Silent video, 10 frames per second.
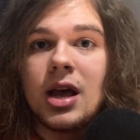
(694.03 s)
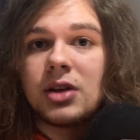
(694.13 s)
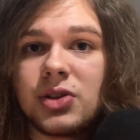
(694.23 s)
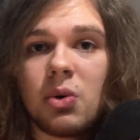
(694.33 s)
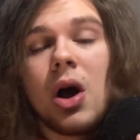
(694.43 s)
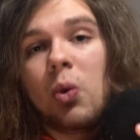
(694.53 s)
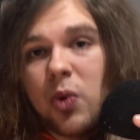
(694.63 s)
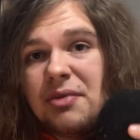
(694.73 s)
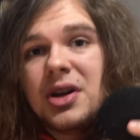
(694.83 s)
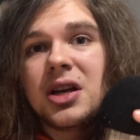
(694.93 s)
So
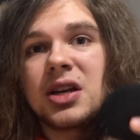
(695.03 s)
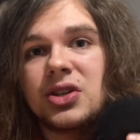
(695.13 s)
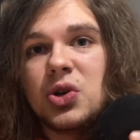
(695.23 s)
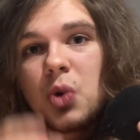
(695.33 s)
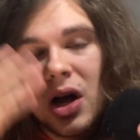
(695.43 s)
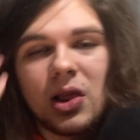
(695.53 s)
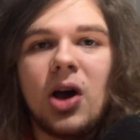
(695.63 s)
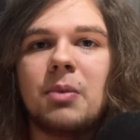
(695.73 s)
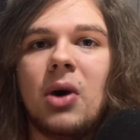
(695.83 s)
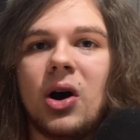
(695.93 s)
WiVRn can do a
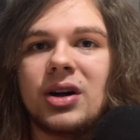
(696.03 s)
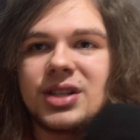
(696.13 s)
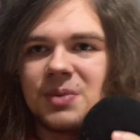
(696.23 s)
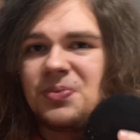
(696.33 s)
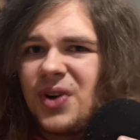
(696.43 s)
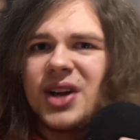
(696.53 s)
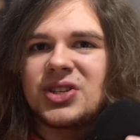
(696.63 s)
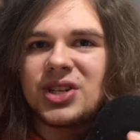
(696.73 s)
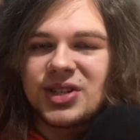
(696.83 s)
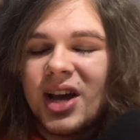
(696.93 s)
lot more to
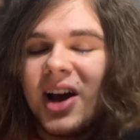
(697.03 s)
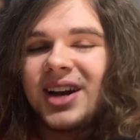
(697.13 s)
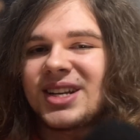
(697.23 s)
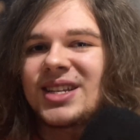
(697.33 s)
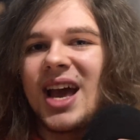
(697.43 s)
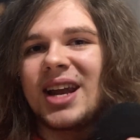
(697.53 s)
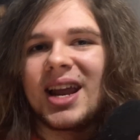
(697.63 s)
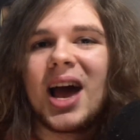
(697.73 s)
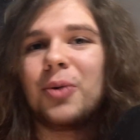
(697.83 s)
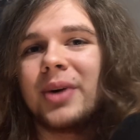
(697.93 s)
first just understand
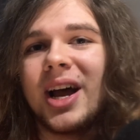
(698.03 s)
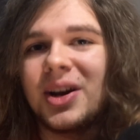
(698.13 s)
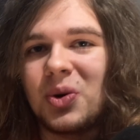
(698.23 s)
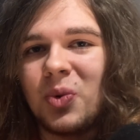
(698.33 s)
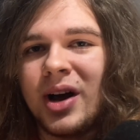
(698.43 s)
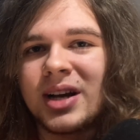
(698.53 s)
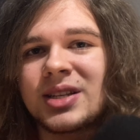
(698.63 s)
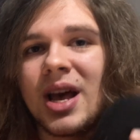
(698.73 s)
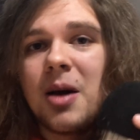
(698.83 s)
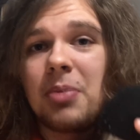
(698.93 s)
how Monado works,